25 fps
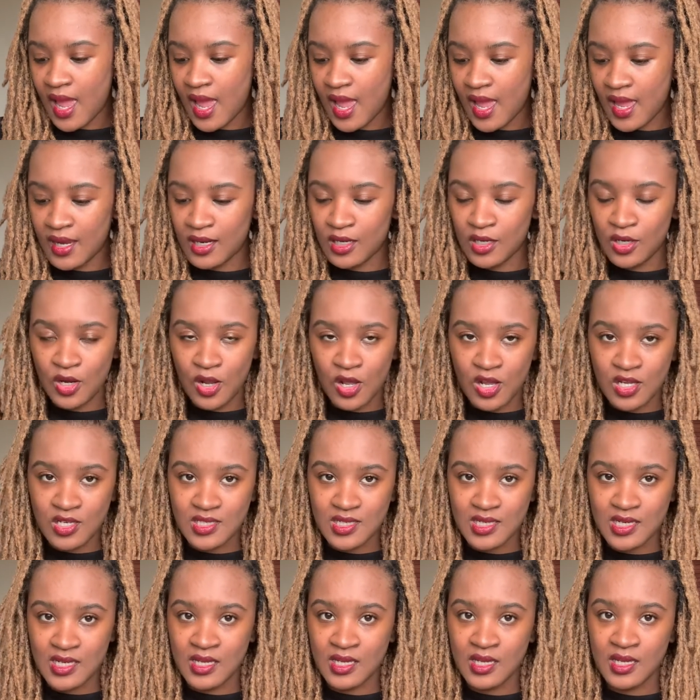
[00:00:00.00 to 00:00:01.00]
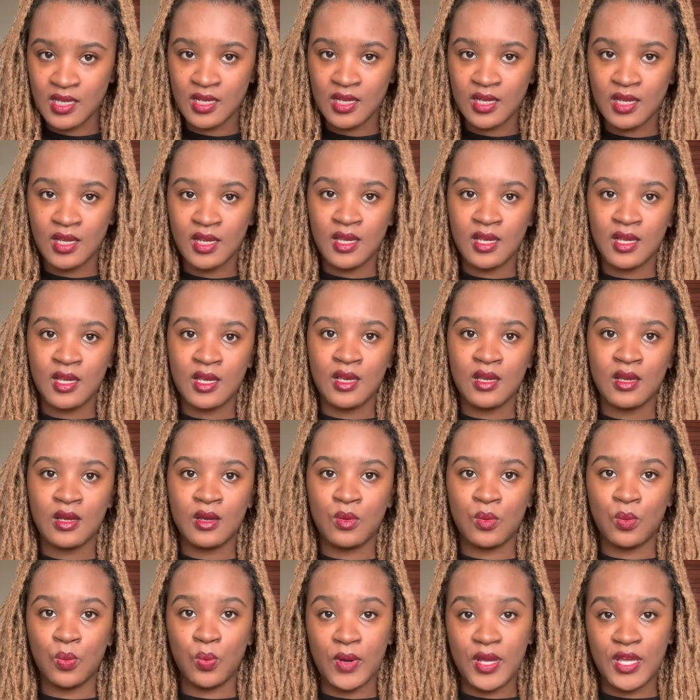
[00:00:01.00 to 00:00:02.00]
and lastly,
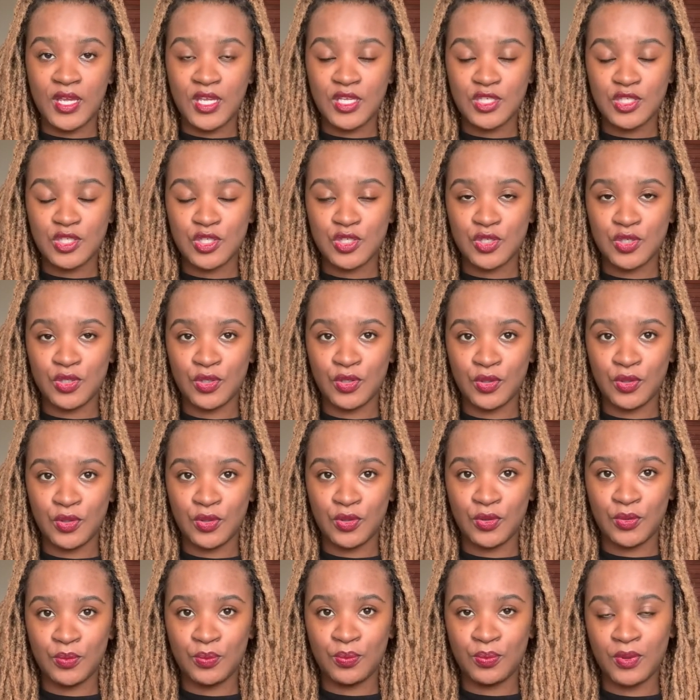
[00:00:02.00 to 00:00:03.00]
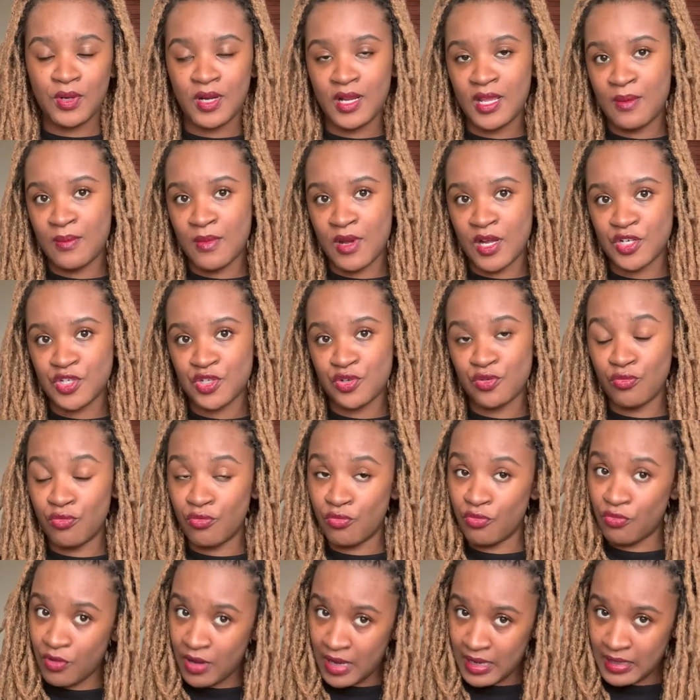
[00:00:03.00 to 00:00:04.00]
ways to pretty much
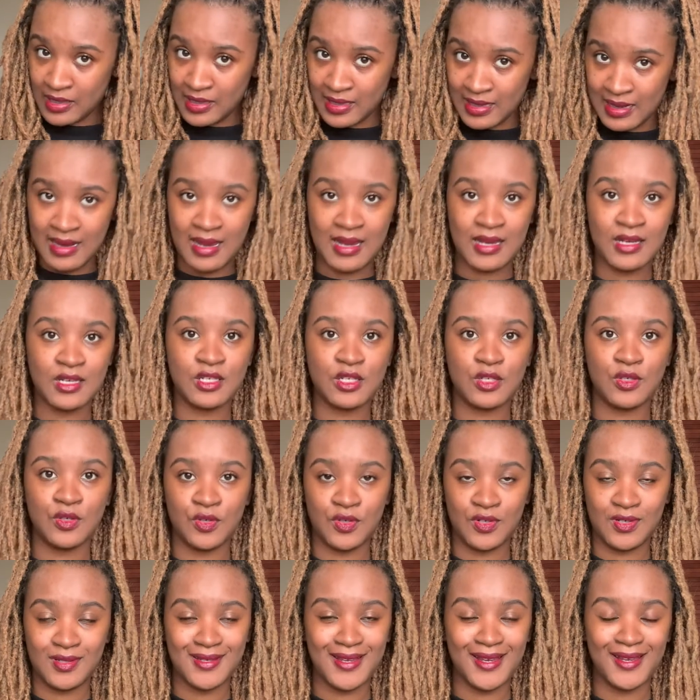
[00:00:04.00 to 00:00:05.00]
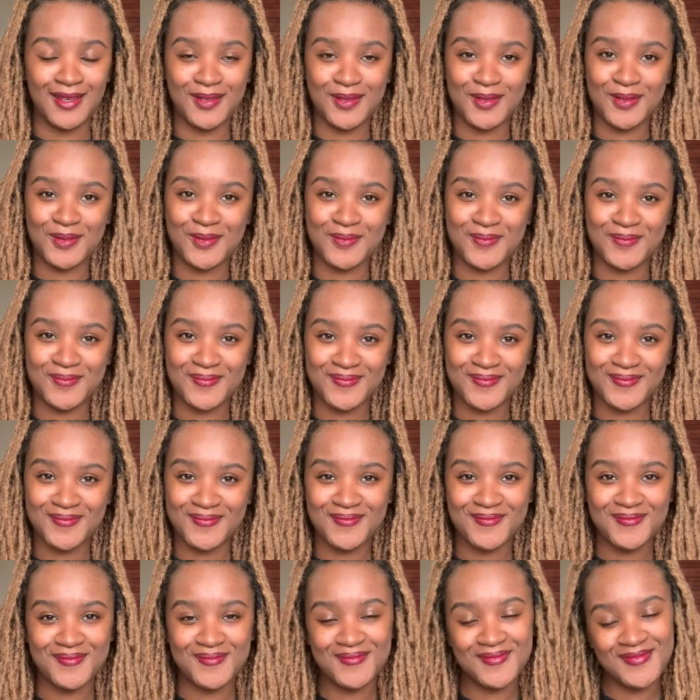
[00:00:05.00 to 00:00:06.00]
regulate your cycle.
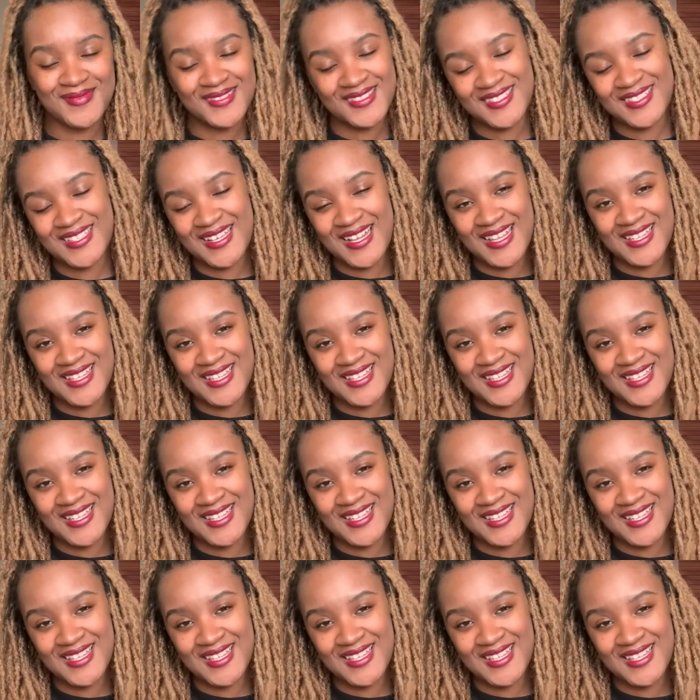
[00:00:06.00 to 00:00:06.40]
So